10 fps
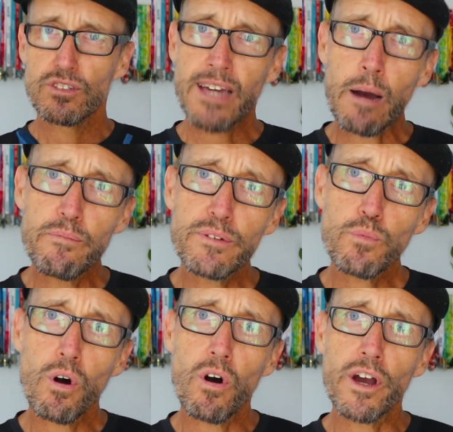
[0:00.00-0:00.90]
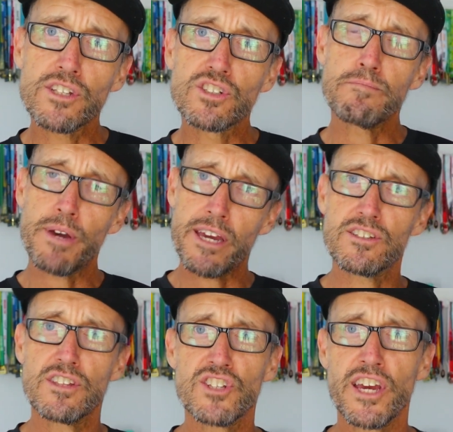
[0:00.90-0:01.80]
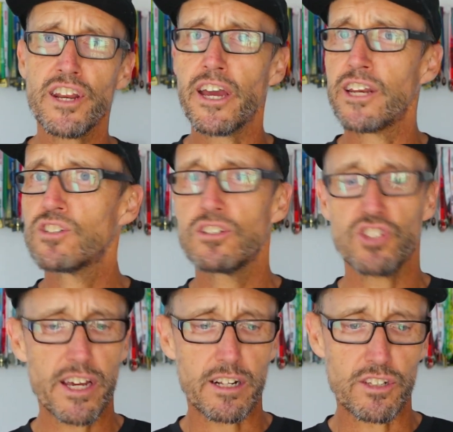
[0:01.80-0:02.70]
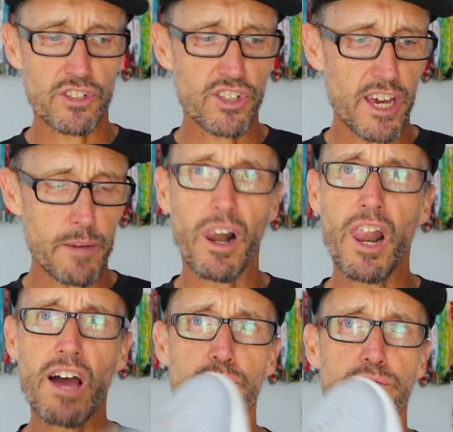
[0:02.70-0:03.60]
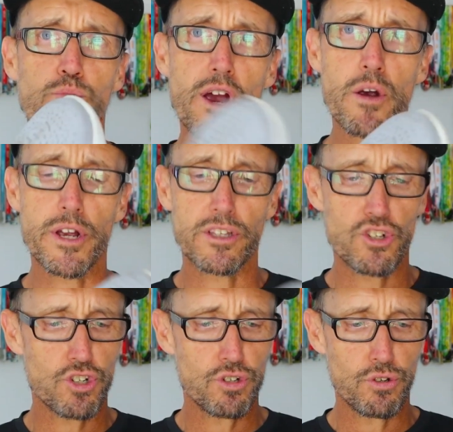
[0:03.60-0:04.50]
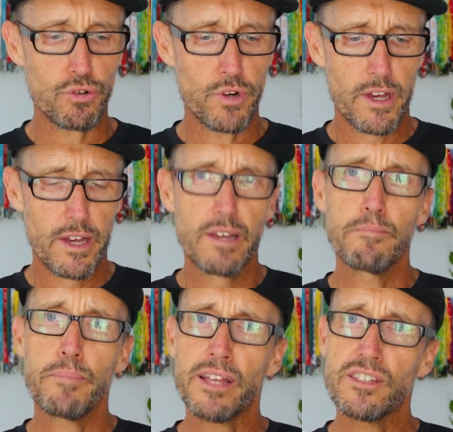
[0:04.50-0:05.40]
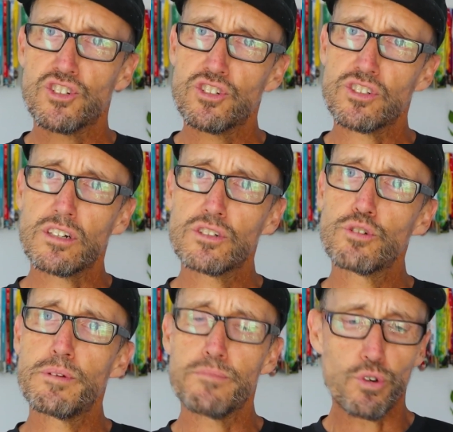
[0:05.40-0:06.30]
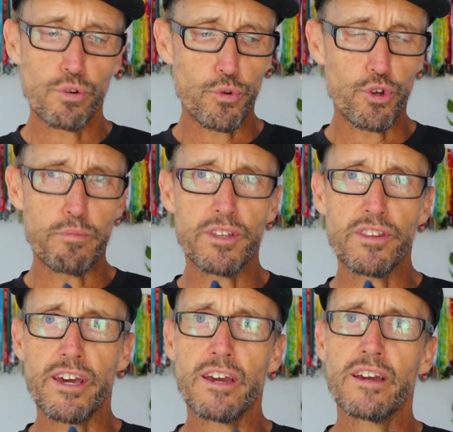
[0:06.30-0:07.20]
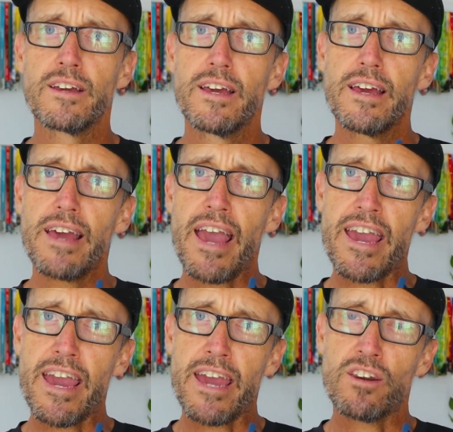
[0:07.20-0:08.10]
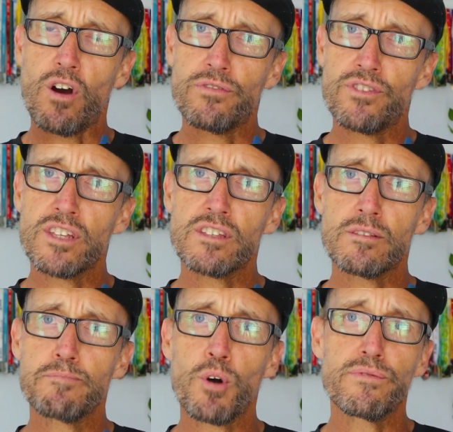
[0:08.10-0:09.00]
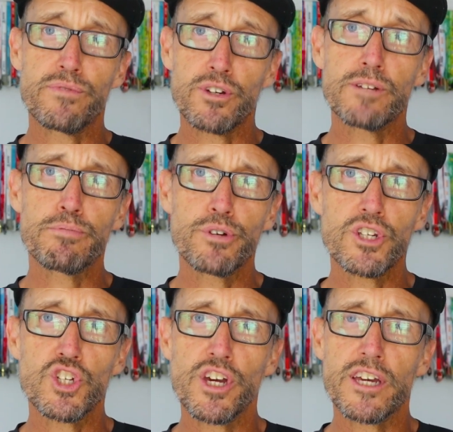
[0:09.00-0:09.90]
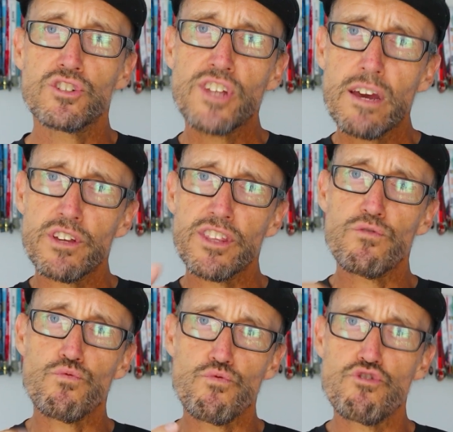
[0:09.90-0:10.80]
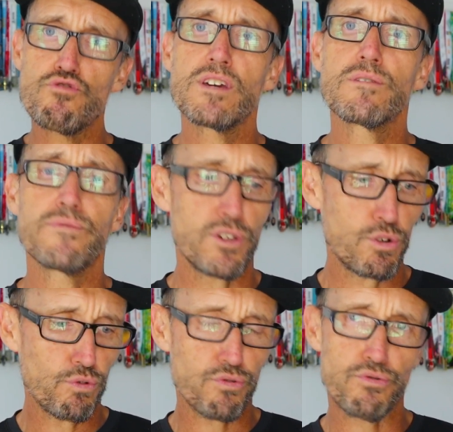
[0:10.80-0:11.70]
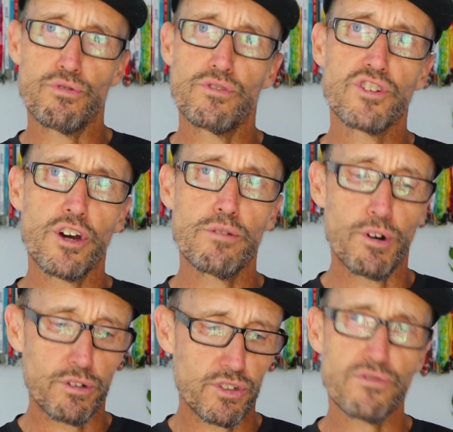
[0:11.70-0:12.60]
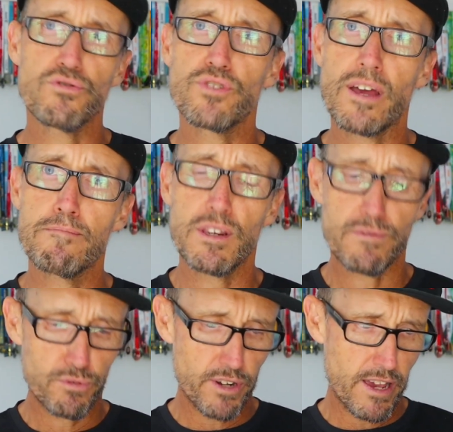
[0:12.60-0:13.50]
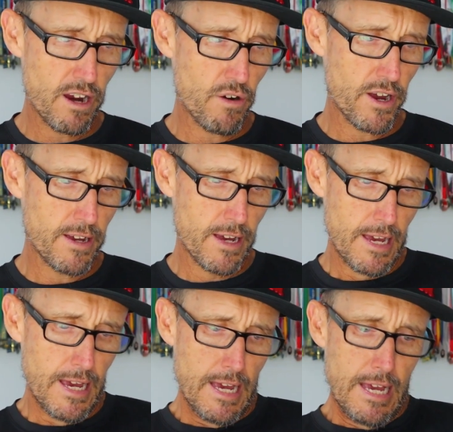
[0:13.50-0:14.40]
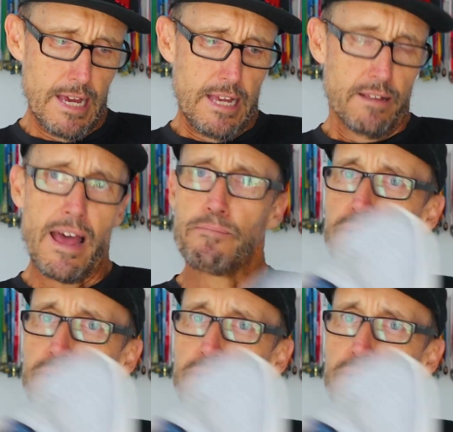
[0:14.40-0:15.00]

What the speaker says: Comfort wise, compared to the 1080s, exactly the same. I love wearing this shoe, but there's just a little bit more room in there. and I think that my feet appreciate just having that roomier feel through the toe box and through that midfoot area. Now,